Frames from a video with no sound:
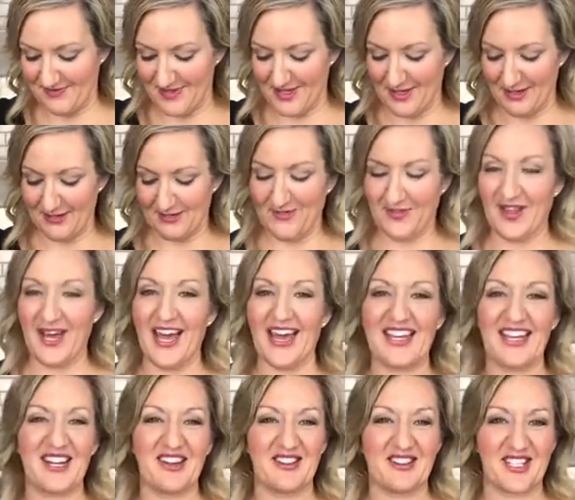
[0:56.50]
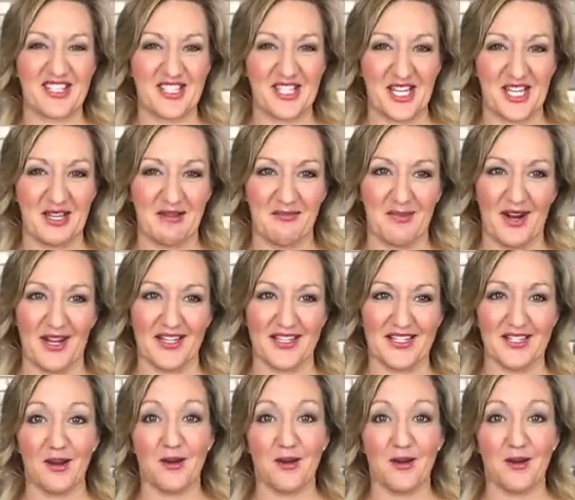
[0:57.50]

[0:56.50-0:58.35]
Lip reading: you know, flatten out the chicken breast.